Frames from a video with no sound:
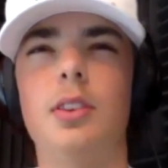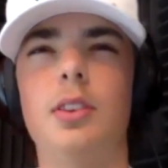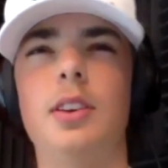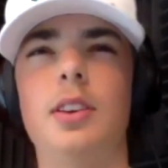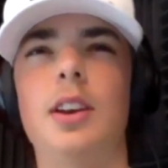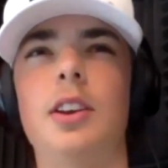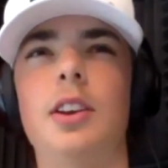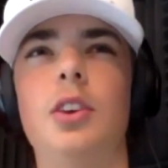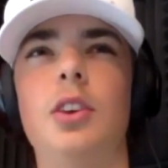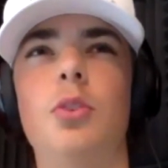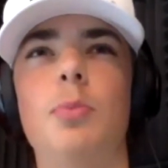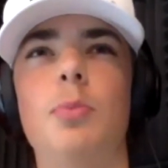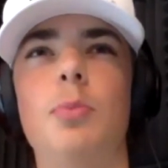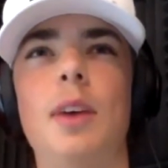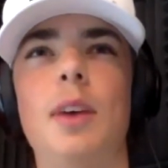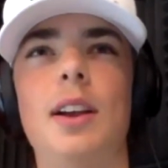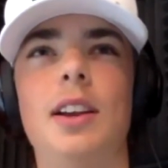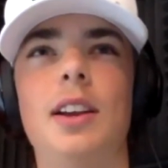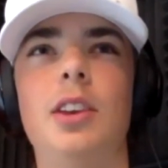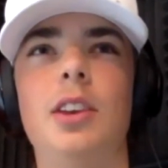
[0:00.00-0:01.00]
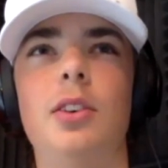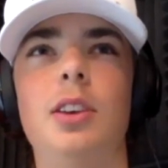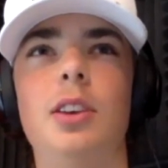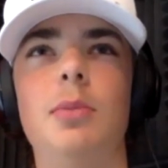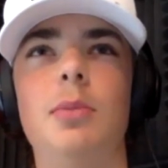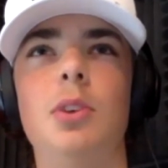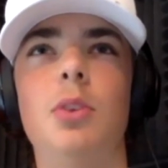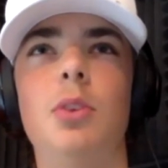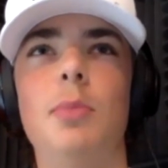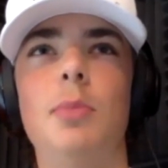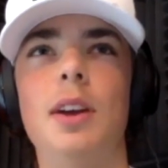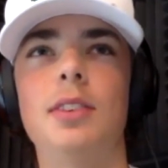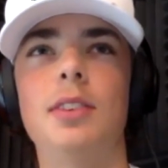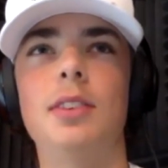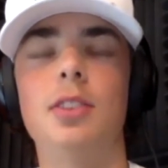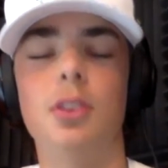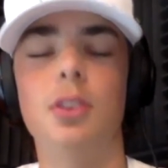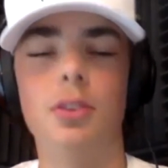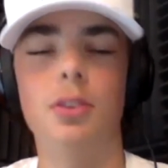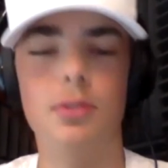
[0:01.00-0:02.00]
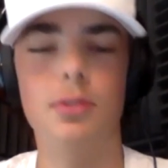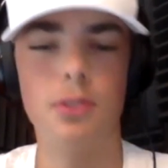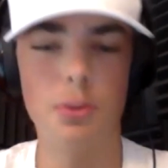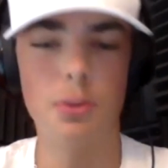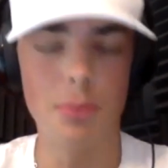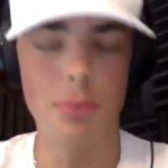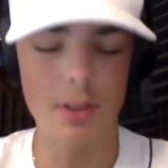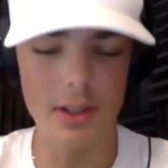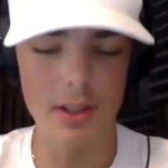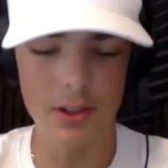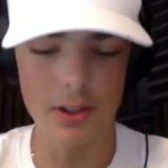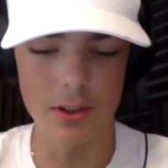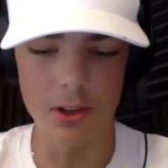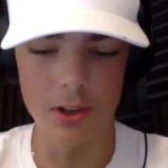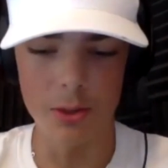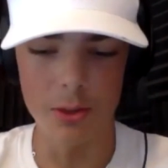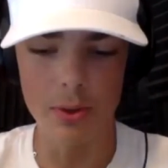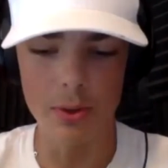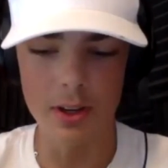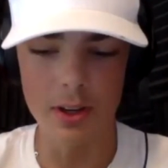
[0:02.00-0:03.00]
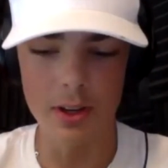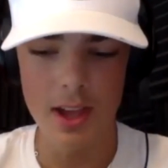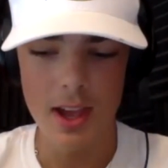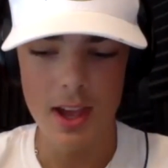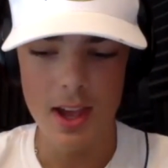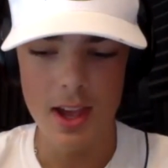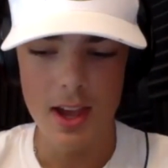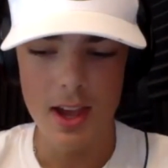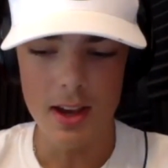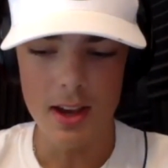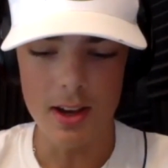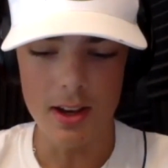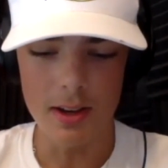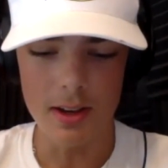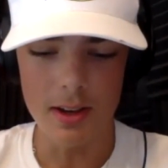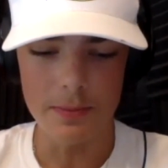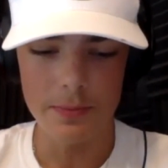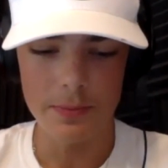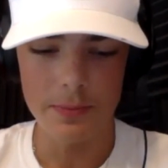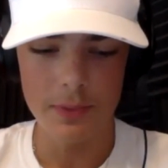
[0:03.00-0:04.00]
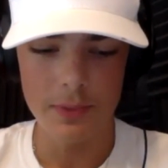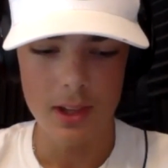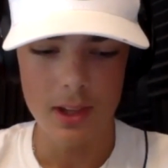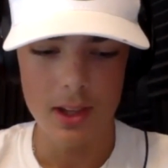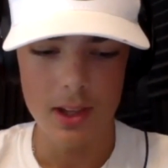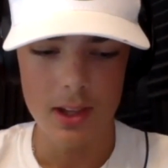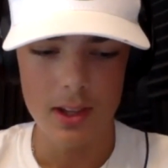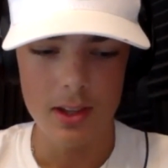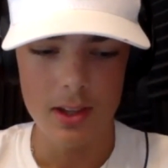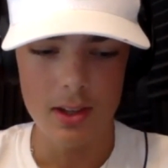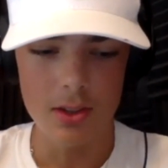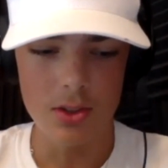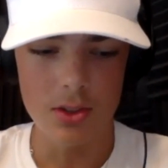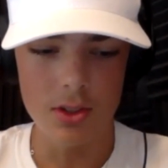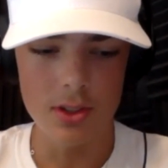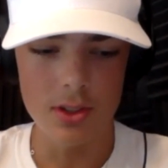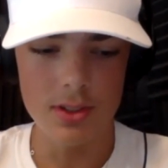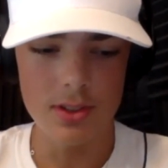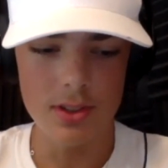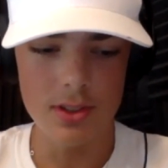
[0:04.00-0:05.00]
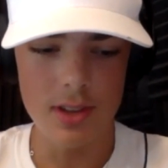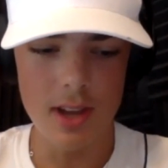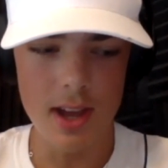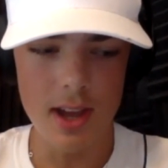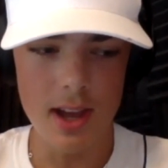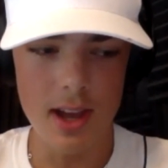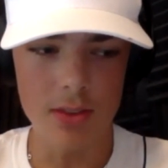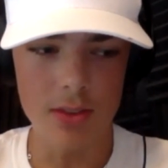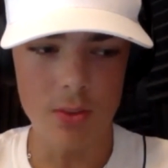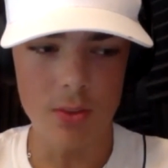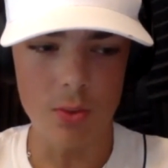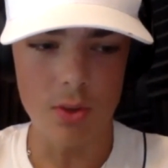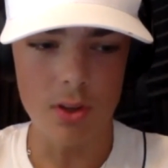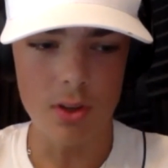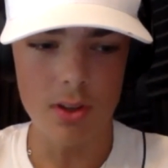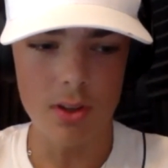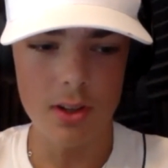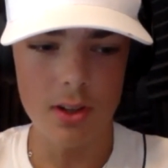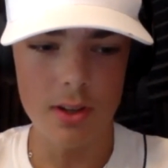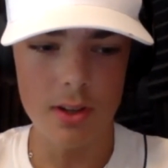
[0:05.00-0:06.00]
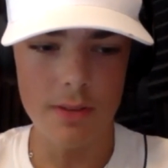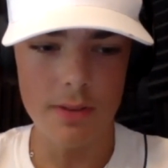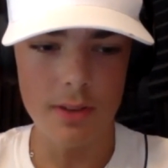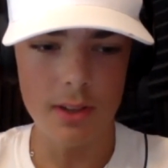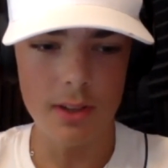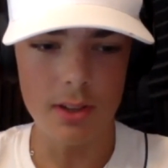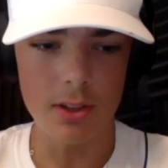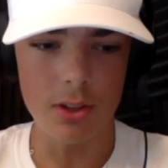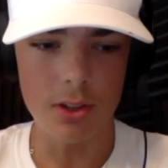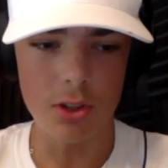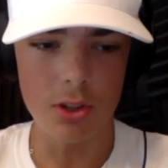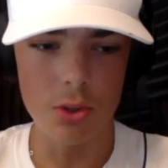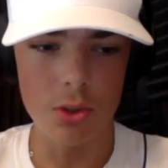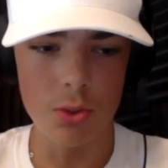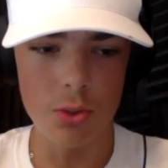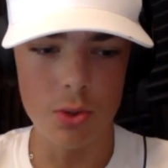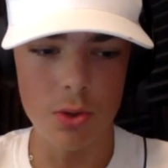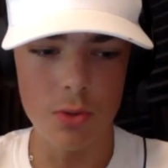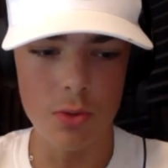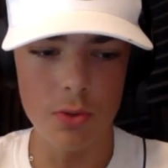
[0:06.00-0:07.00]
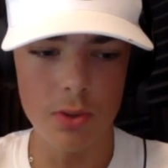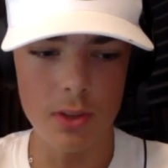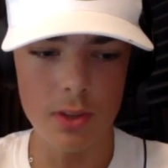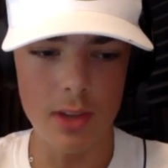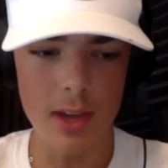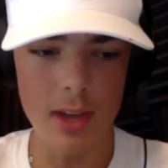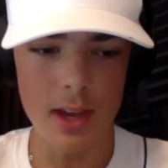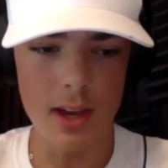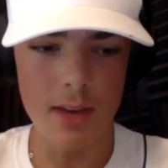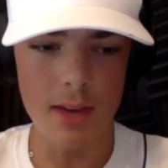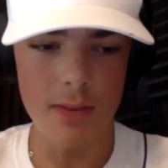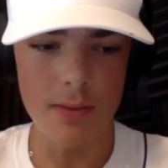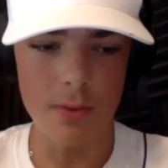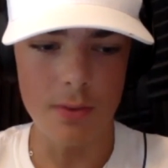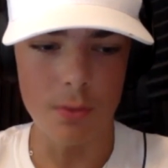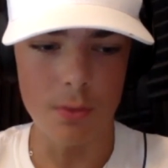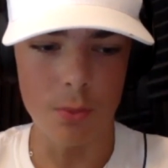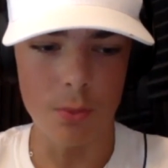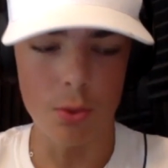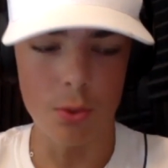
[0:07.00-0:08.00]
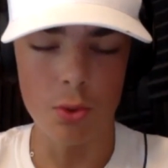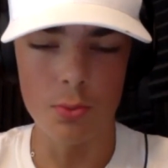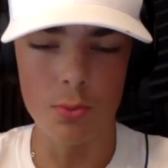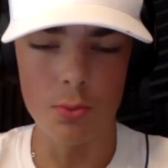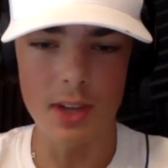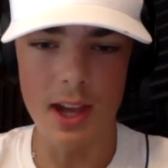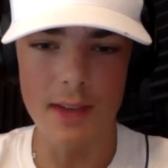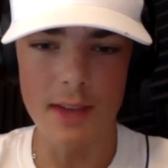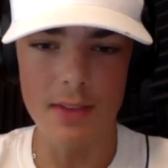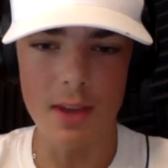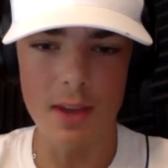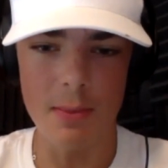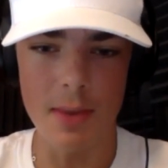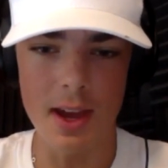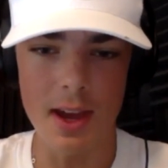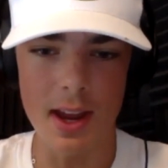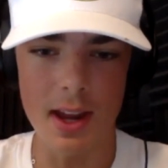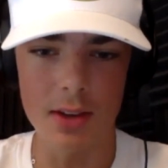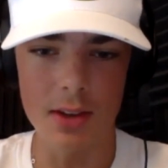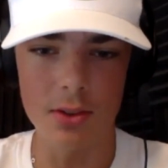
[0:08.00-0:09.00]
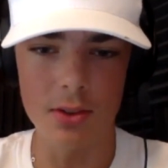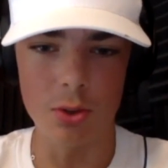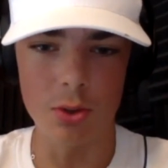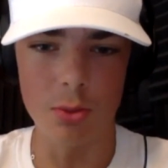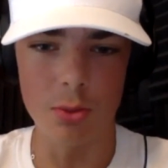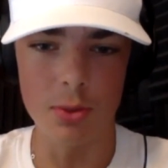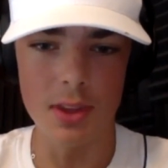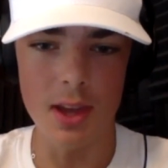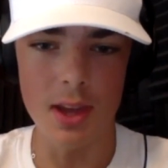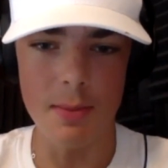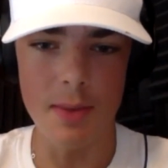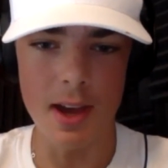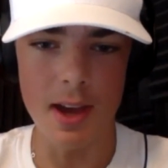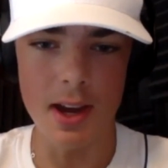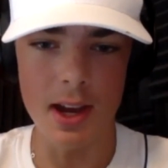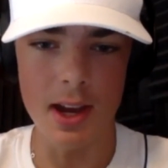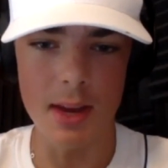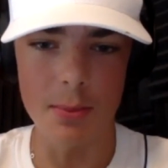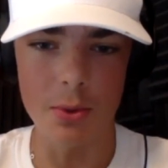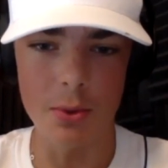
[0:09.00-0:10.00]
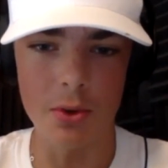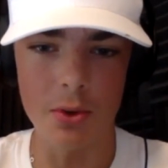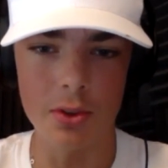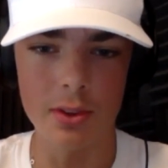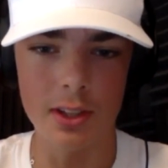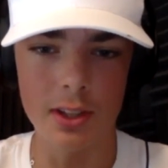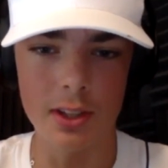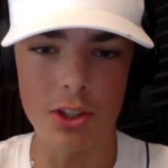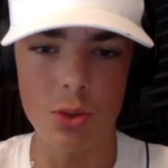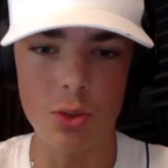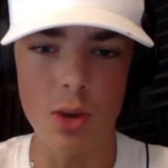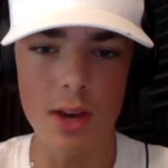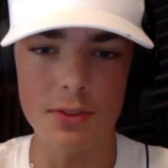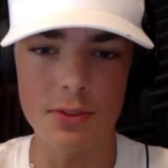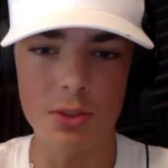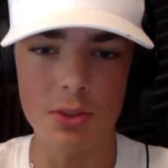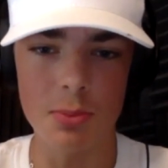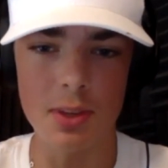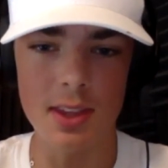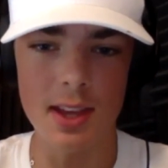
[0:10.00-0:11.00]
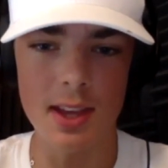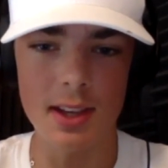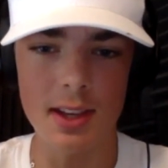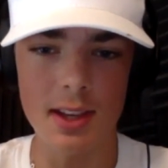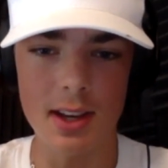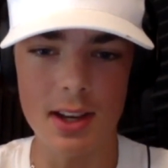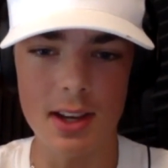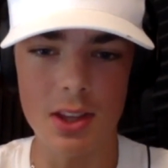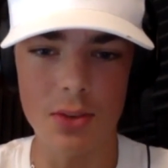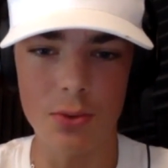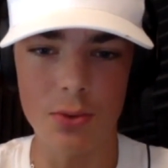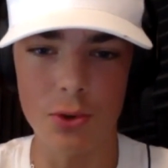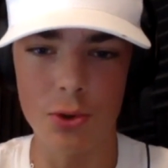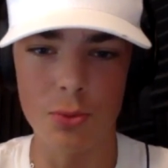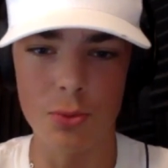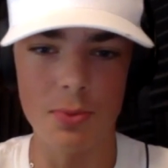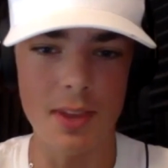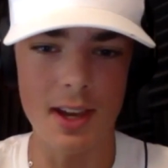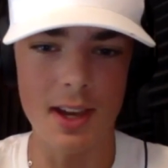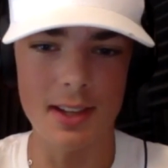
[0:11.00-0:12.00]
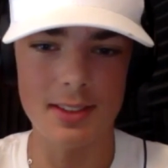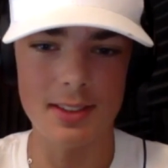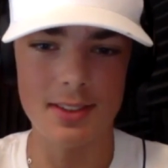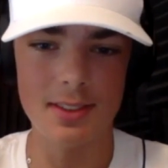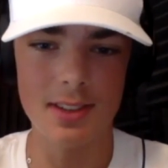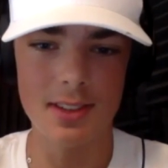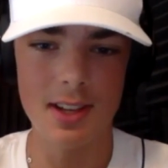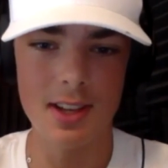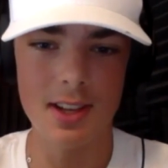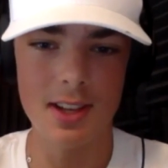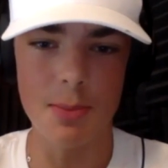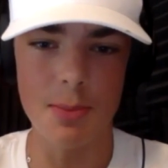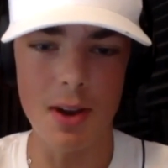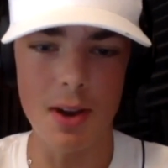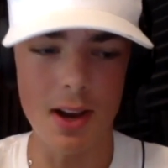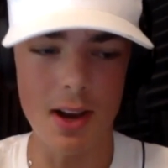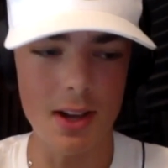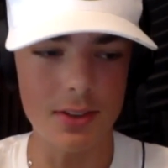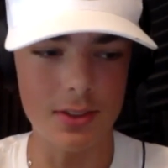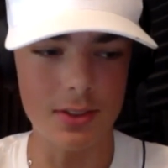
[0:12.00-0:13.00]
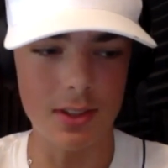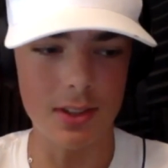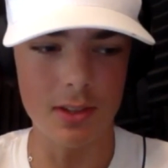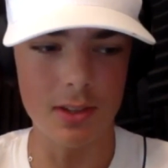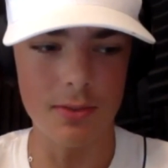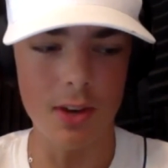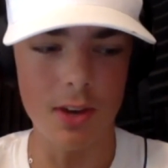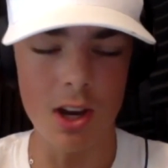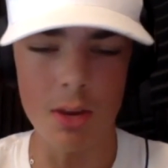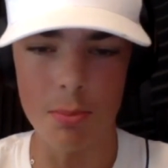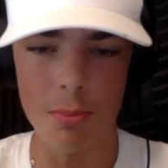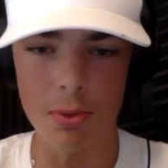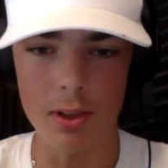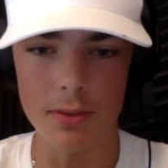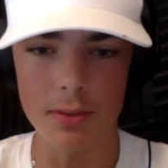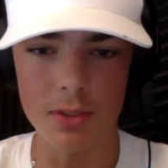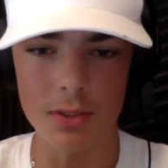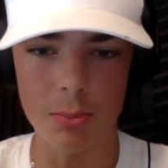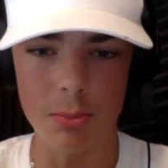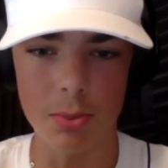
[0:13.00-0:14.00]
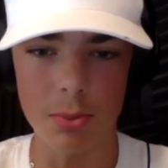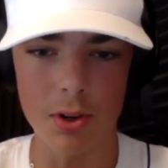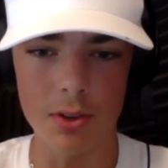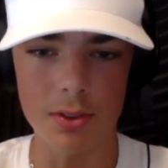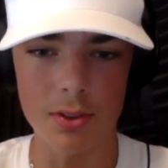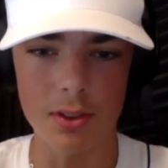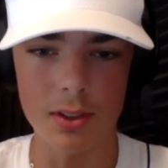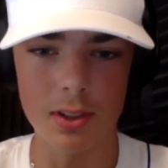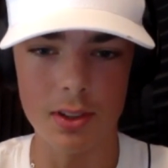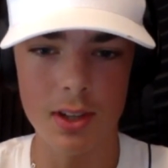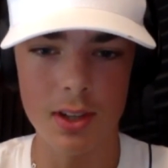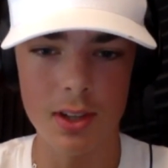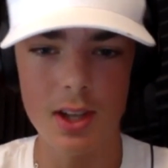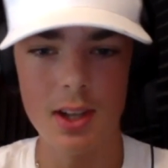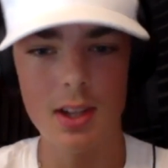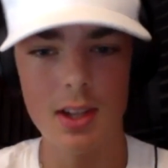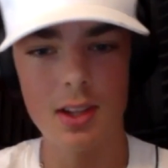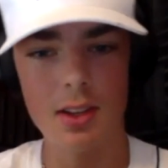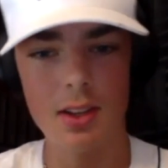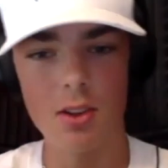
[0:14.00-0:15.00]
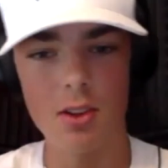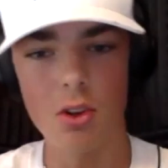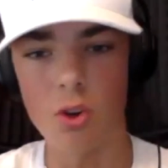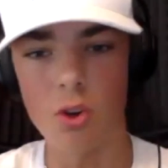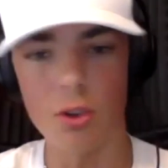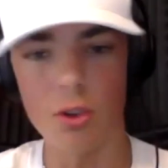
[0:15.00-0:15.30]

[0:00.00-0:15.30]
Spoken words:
kind of going back, I know I keep going back to your playing career, but um, just as a walk on, I feel like you don't really have room to have that bad attitude or be that bad apple. Like you have to be that guy in the room that's the positive, uplifting person all the